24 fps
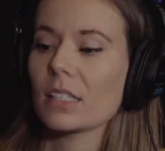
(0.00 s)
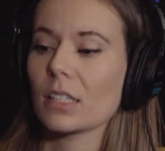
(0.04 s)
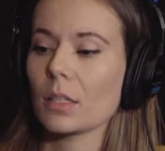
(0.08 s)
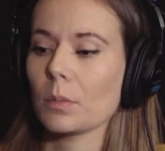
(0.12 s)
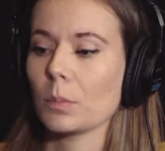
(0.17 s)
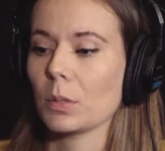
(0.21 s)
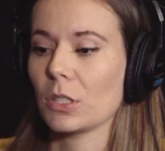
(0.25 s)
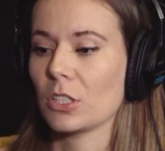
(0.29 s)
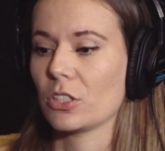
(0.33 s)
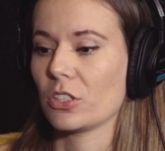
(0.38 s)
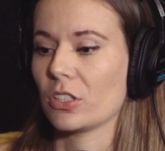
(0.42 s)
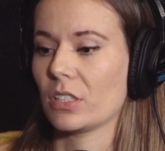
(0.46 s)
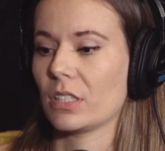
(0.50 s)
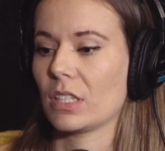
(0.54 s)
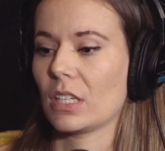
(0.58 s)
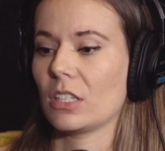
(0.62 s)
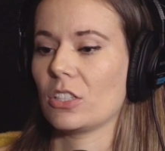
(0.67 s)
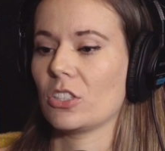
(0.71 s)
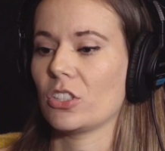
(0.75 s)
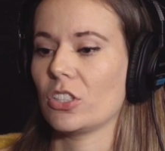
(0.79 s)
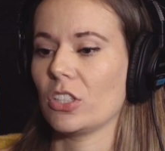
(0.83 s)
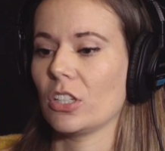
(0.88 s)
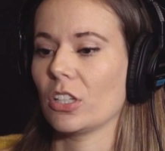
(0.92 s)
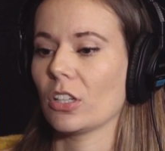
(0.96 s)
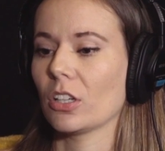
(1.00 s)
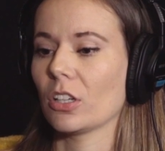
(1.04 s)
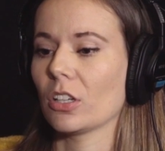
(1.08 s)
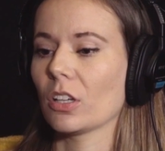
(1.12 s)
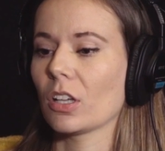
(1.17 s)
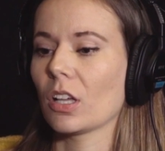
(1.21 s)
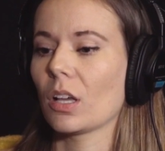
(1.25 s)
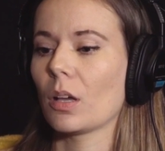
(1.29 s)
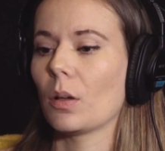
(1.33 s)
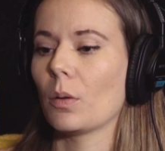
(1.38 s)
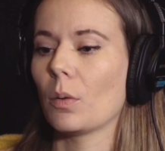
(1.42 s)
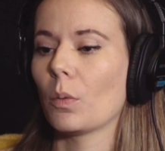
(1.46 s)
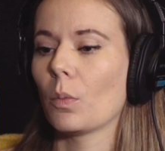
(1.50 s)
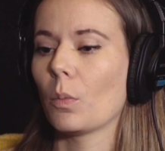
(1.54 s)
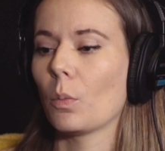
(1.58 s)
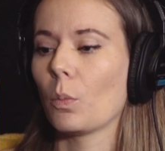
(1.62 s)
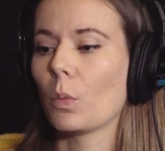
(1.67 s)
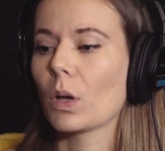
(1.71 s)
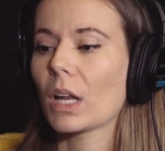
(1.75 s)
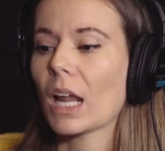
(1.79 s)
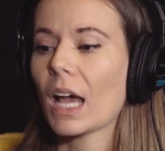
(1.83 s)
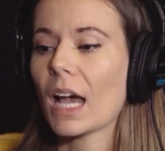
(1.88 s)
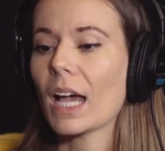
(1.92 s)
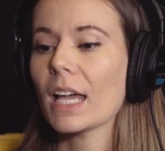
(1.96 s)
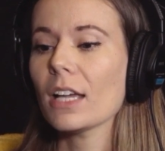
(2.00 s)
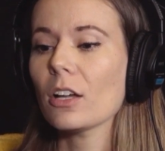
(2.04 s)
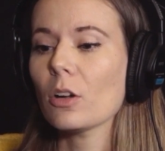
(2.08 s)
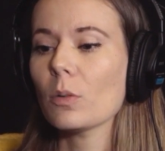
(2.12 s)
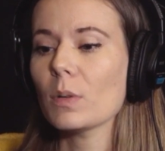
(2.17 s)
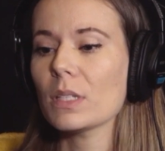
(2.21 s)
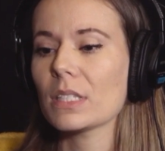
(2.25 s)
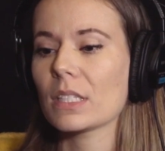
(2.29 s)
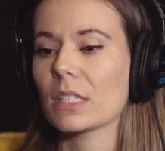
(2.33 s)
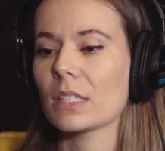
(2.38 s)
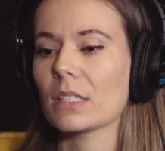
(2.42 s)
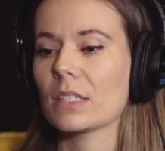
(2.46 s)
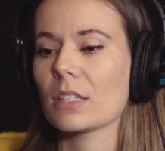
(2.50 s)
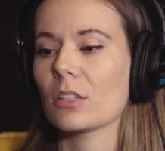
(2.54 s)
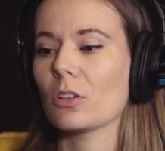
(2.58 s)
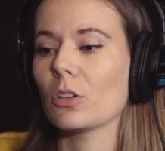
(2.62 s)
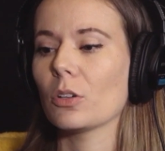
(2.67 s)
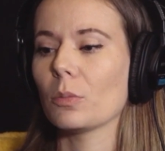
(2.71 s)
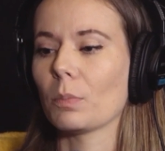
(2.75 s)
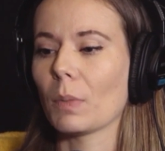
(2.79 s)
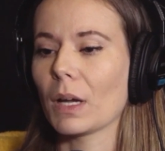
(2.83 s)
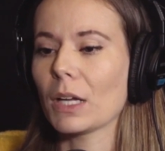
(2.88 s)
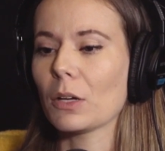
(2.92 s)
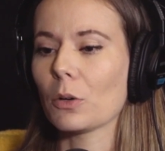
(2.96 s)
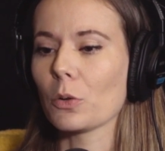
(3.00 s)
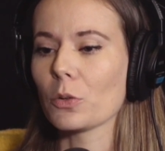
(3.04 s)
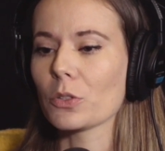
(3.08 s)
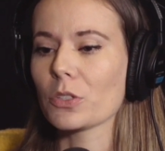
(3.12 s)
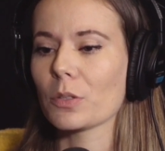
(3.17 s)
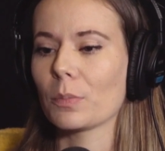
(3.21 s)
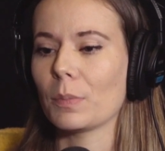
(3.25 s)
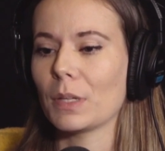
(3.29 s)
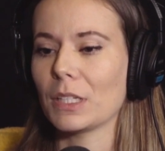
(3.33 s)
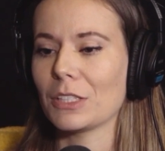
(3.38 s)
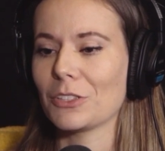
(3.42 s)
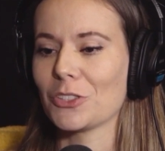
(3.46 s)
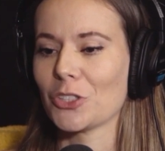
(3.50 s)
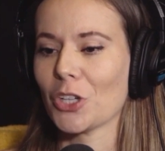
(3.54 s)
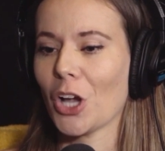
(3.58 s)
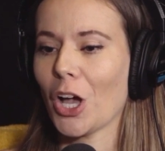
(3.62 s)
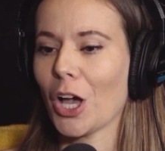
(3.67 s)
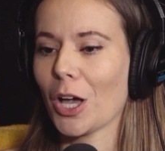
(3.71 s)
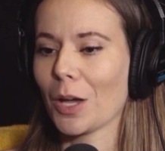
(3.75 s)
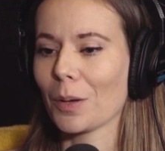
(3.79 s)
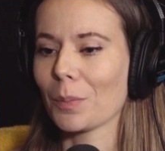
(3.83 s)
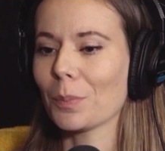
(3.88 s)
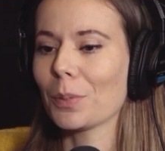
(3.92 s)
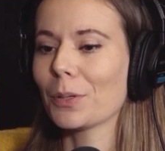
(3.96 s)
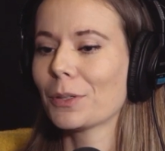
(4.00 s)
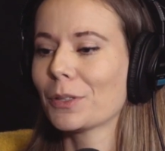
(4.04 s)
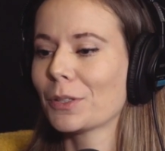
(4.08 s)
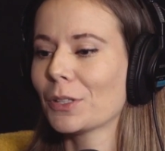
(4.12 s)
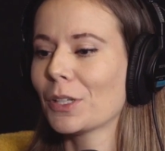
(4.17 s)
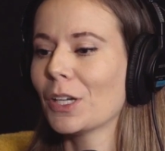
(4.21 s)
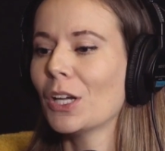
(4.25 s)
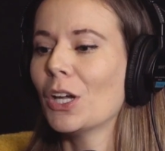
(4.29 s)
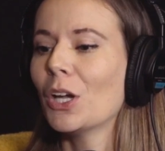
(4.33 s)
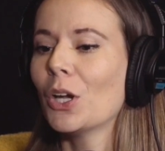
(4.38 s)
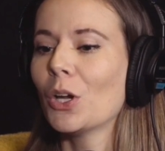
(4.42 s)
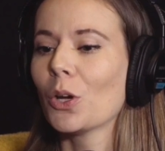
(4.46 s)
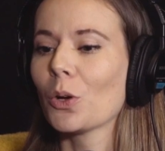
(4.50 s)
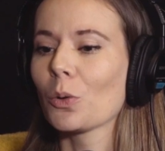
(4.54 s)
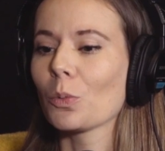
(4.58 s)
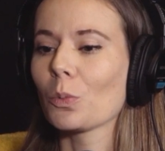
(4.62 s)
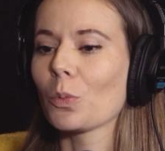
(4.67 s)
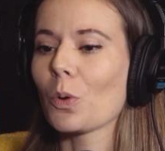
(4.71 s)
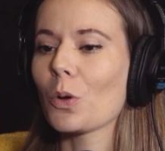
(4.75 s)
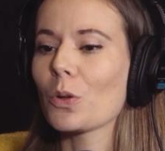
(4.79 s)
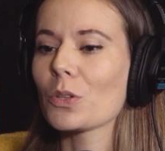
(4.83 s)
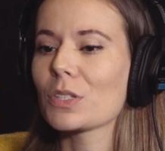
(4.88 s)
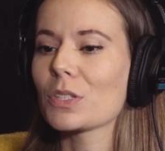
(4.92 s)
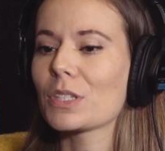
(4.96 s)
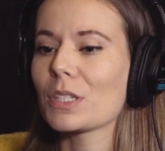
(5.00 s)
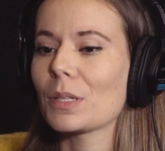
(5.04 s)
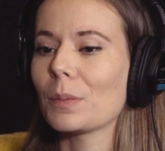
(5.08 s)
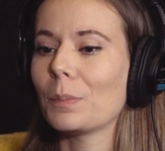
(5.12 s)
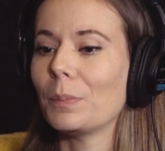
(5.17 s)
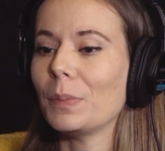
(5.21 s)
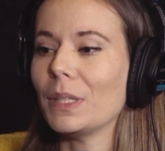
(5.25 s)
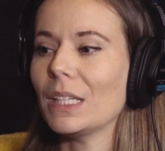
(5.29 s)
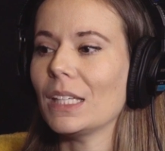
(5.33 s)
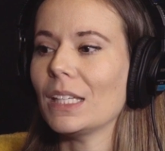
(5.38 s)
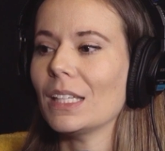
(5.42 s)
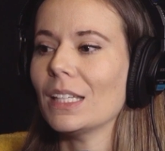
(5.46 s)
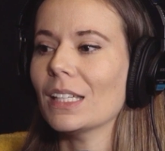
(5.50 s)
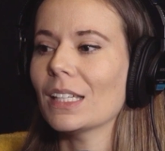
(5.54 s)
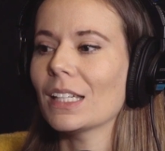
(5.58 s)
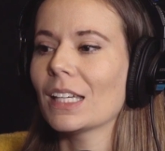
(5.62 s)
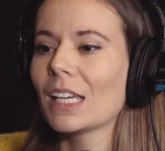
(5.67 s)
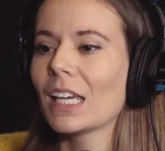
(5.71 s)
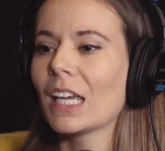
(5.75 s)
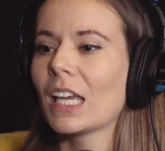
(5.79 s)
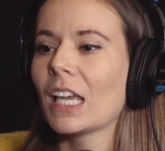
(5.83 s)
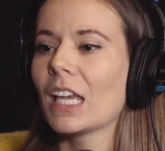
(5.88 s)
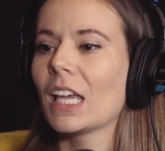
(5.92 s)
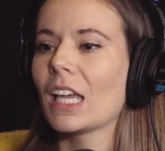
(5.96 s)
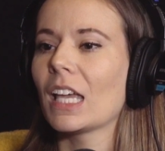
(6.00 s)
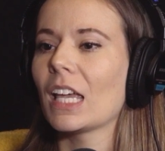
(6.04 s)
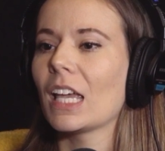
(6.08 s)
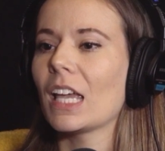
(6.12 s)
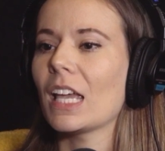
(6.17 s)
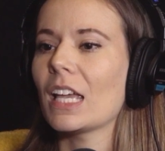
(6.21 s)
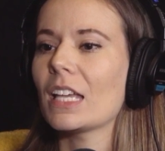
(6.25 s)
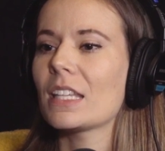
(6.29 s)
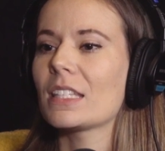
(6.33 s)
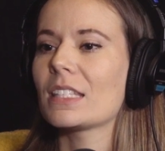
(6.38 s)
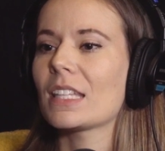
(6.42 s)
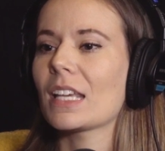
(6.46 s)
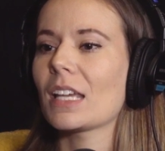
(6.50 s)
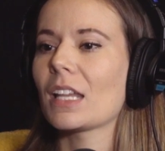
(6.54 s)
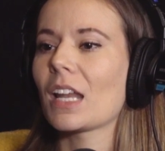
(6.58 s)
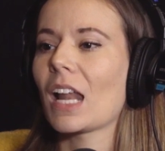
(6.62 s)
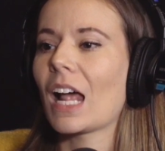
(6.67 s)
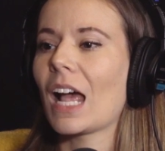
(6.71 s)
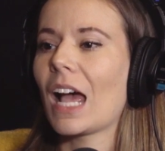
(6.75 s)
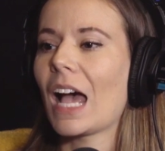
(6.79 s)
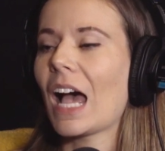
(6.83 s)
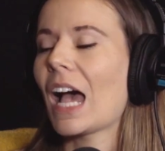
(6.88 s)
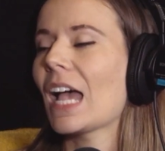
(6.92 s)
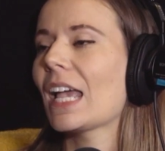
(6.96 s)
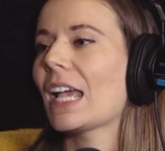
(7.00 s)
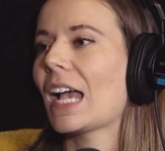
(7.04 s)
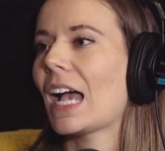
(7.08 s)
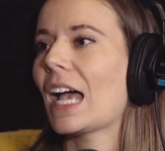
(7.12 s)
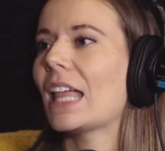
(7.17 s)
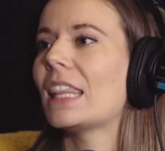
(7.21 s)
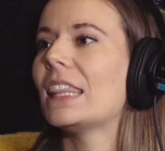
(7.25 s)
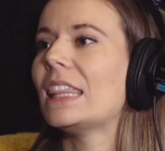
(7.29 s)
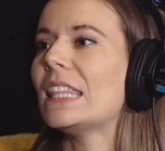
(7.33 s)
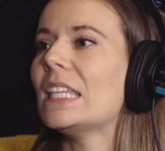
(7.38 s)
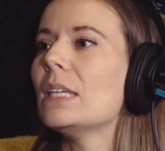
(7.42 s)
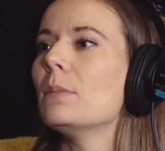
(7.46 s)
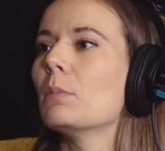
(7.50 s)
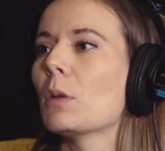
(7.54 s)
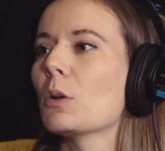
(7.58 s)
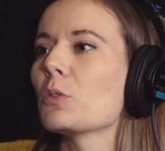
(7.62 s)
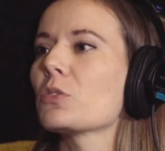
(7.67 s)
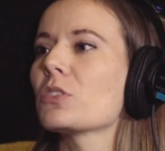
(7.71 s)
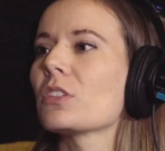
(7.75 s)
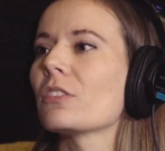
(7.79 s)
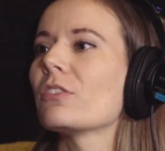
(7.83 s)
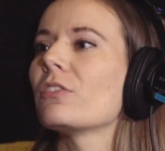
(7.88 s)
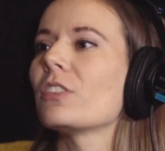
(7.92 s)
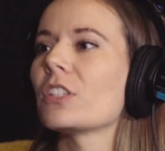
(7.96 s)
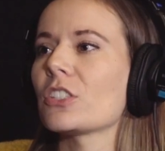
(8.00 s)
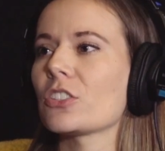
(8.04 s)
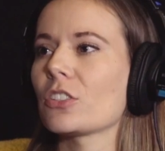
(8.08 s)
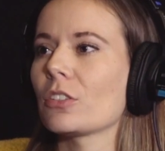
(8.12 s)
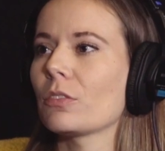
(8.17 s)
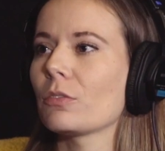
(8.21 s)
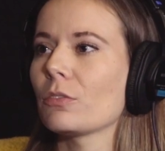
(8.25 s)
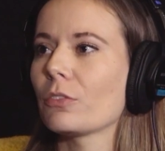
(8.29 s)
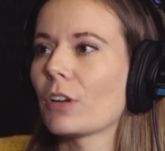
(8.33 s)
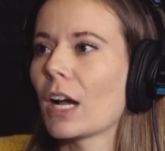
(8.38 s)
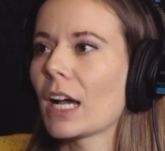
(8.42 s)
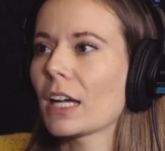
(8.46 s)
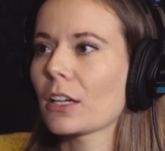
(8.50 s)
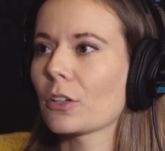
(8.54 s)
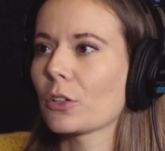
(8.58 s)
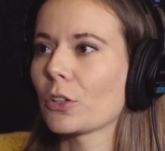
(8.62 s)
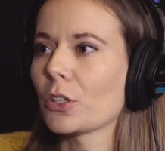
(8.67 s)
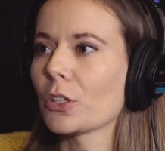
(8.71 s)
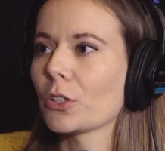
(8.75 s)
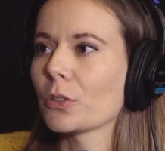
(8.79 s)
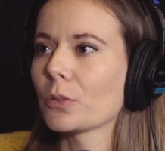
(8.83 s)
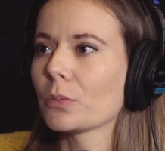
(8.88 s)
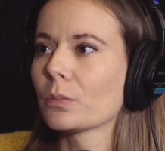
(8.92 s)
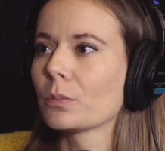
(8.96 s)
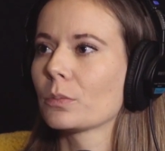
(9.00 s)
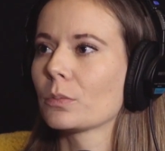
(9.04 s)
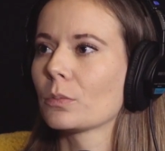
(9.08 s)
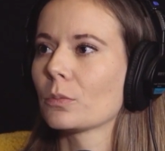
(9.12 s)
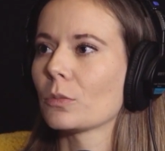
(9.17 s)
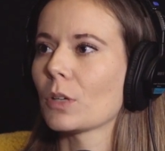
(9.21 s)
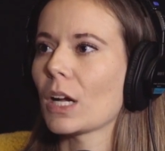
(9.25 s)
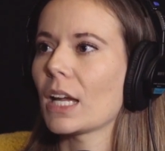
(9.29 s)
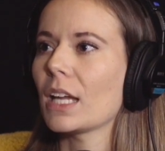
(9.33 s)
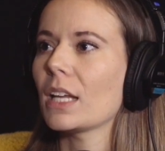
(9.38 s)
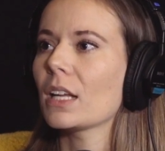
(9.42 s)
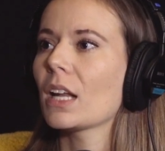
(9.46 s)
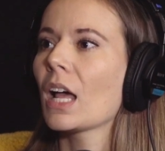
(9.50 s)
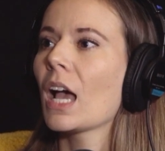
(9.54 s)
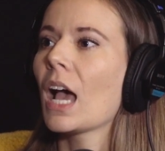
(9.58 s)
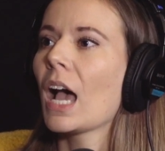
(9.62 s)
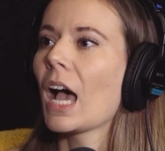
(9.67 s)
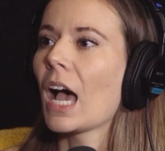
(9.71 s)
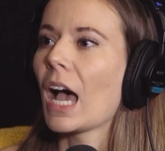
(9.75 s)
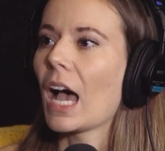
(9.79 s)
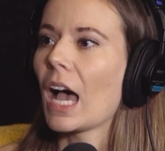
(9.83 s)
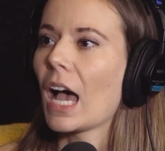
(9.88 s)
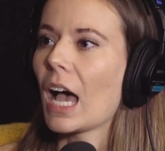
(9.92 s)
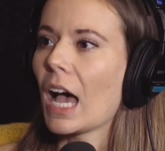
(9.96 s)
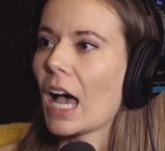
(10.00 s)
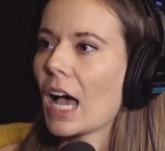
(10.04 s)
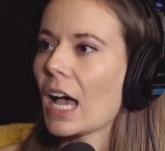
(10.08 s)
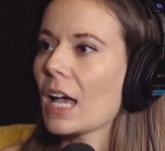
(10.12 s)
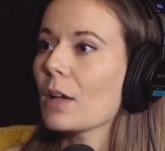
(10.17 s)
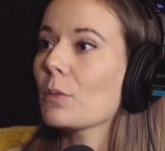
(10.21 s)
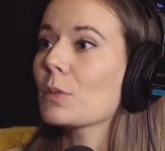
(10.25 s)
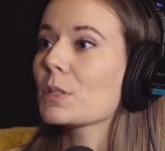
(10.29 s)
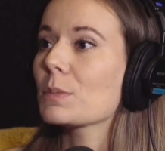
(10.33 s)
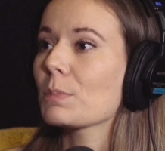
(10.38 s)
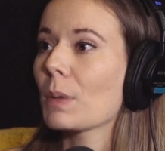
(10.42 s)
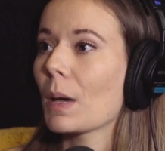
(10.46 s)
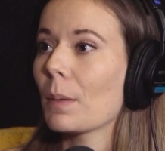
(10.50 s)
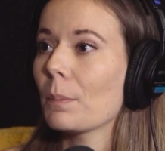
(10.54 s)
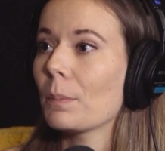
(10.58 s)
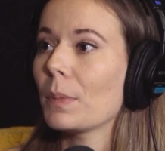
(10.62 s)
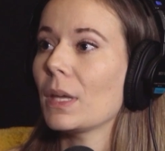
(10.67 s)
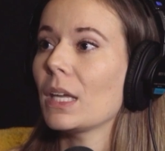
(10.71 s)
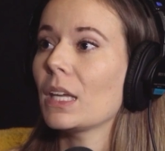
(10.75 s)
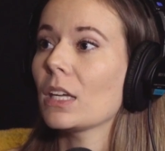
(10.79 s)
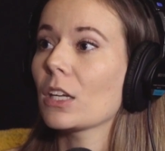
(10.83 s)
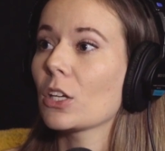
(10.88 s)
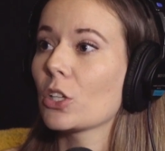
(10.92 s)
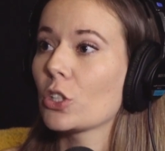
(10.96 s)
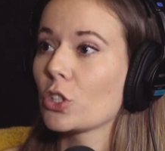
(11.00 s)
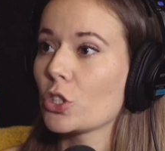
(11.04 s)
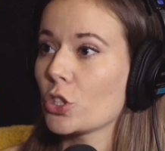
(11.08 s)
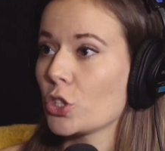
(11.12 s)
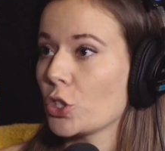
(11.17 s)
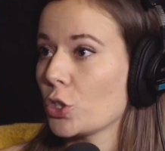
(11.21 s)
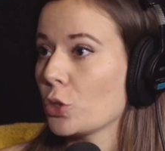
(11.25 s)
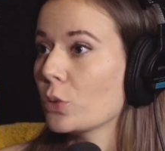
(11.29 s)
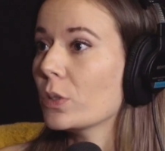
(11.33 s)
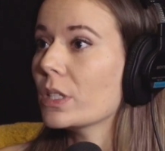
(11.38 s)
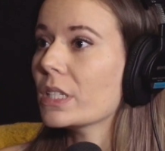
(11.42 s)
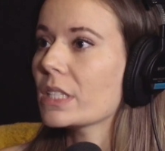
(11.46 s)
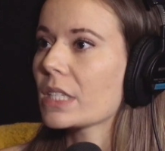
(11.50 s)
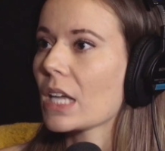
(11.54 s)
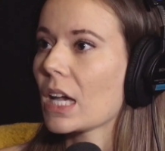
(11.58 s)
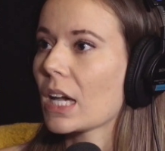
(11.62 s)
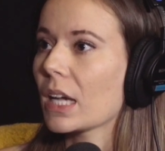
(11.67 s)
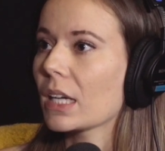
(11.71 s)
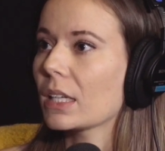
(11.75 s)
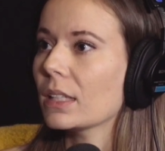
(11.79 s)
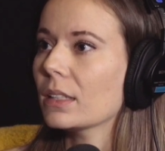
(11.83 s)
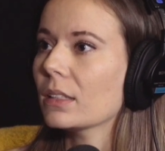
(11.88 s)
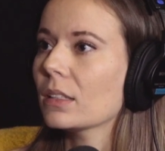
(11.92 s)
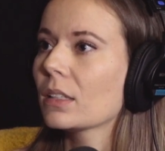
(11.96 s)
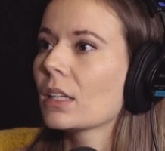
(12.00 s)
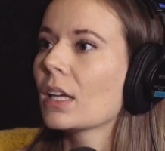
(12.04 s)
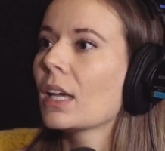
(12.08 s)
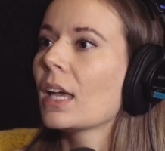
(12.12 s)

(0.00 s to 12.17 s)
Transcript: a completions engineer, what I always considered my ultimate job role to be is that I had the most efficient frac crew, right? I was pumping to design